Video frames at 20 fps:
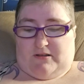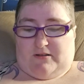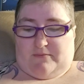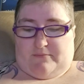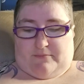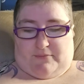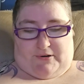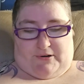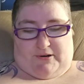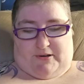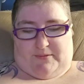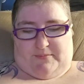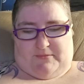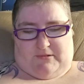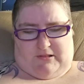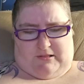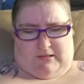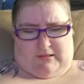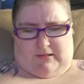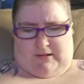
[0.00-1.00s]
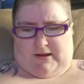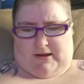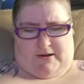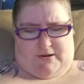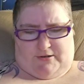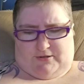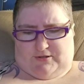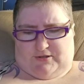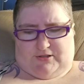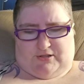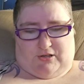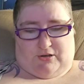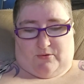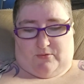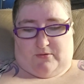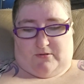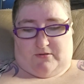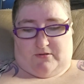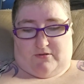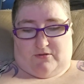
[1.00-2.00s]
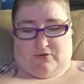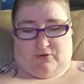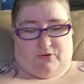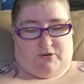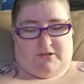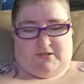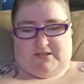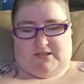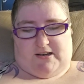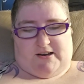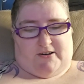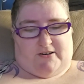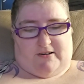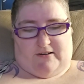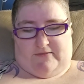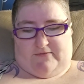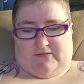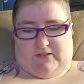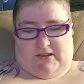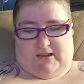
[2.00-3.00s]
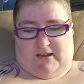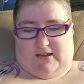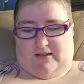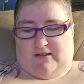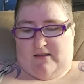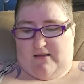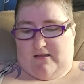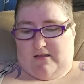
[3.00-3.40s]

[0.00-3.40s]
Miriam glared so authoritatively